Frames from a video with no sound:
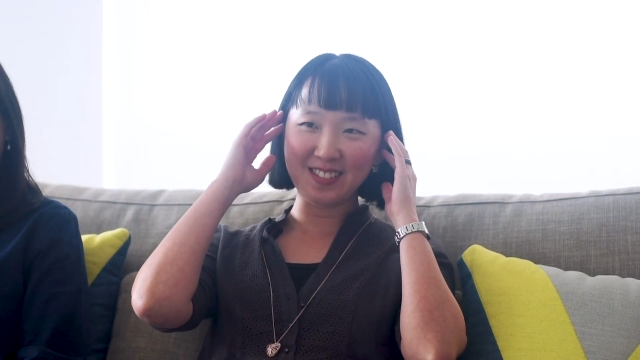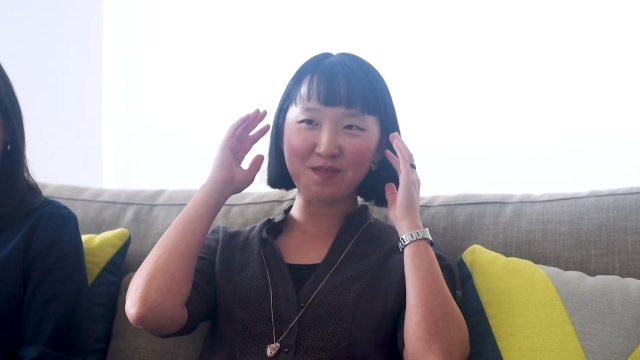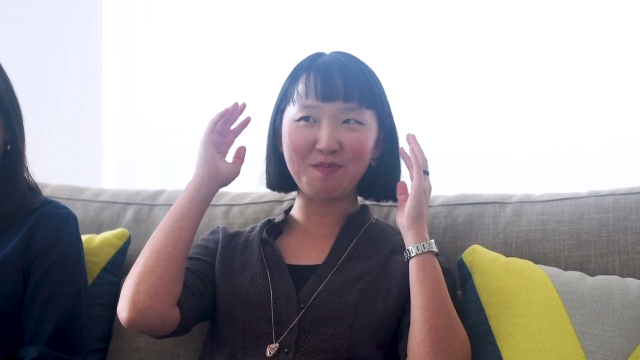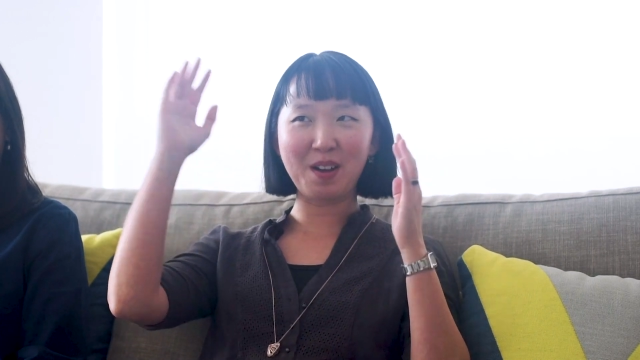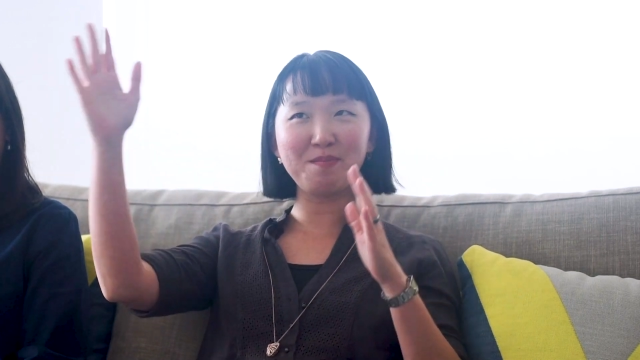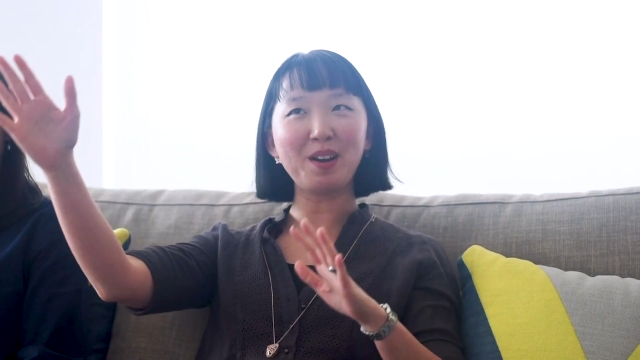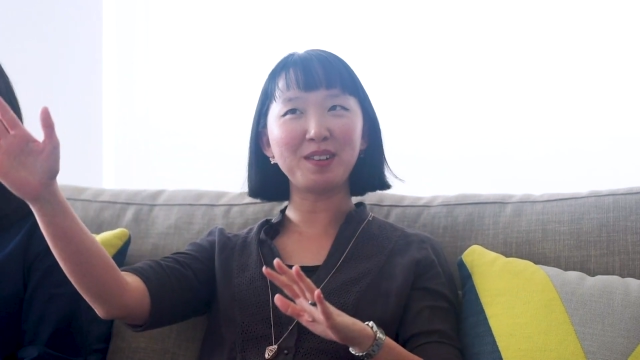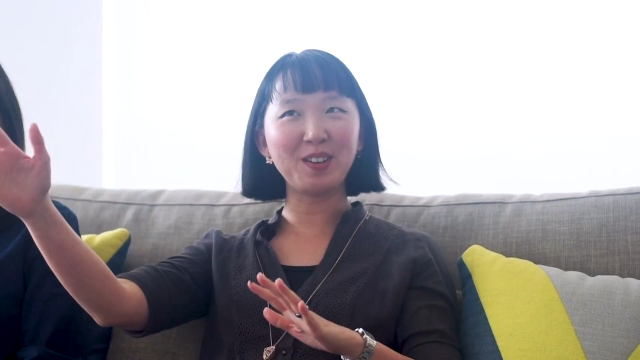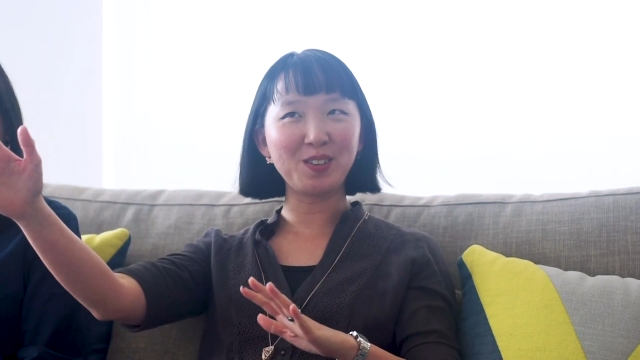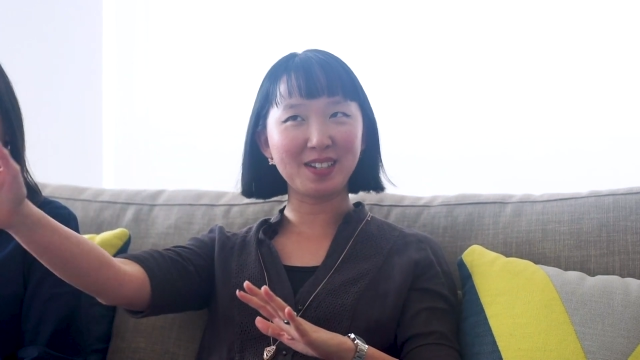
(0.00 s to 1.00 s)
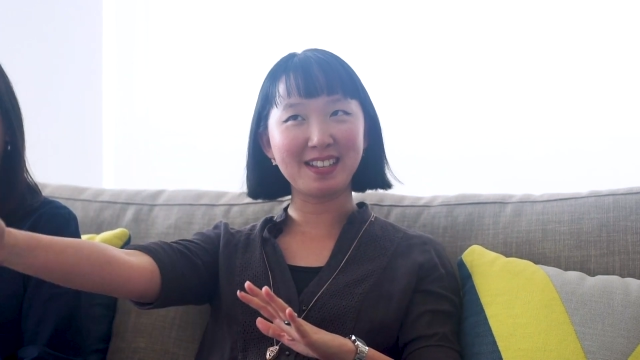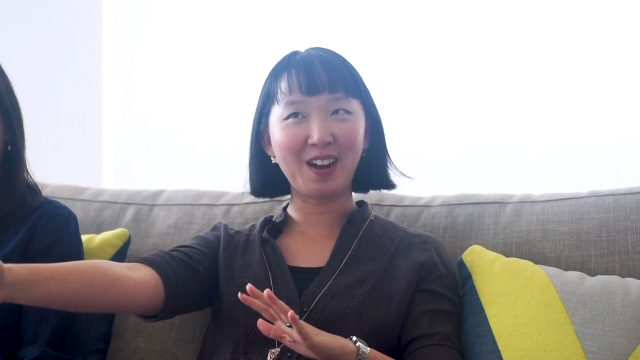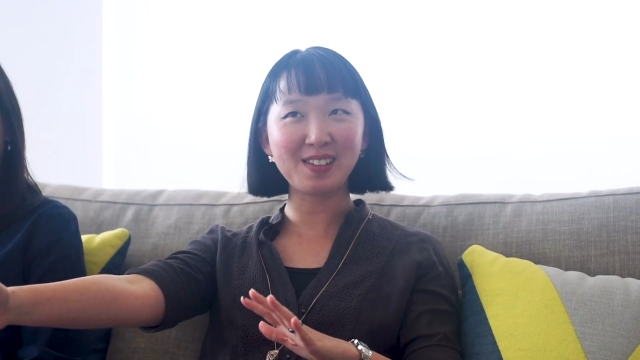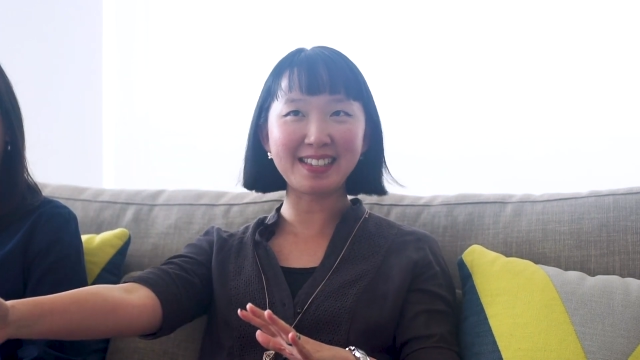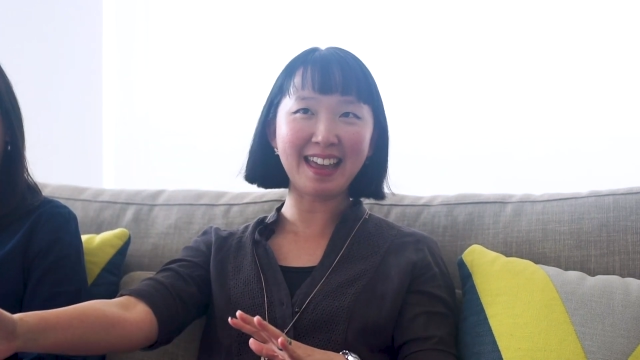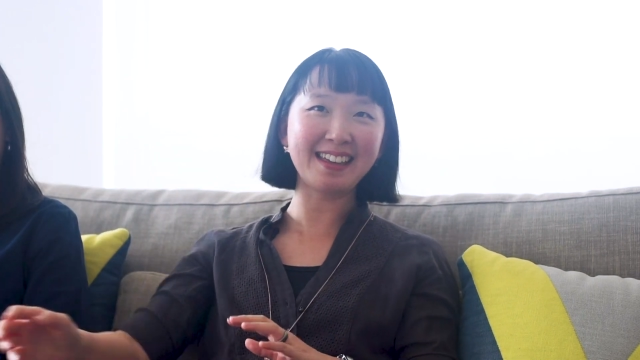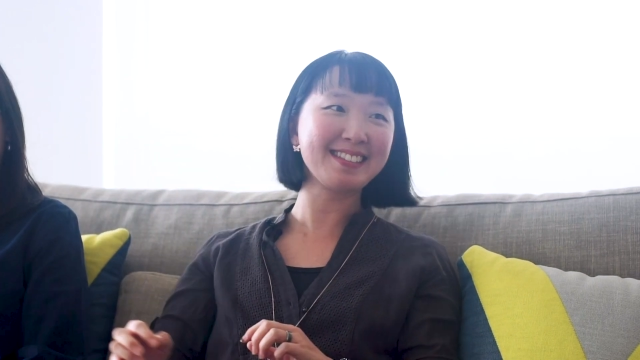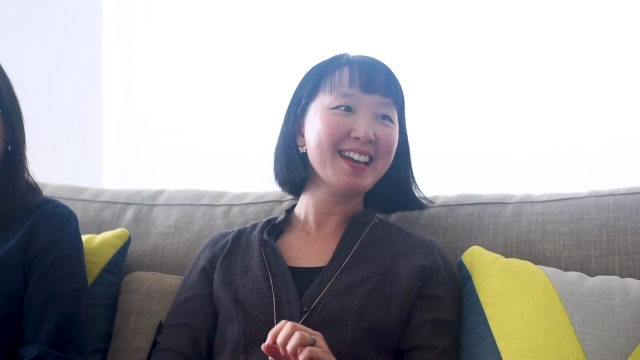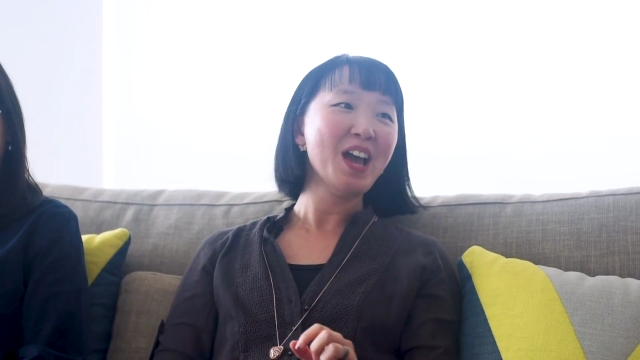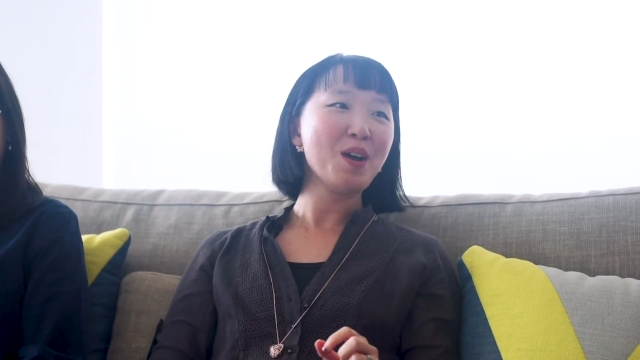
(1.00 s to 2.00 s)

My mom-in-law was downstairs,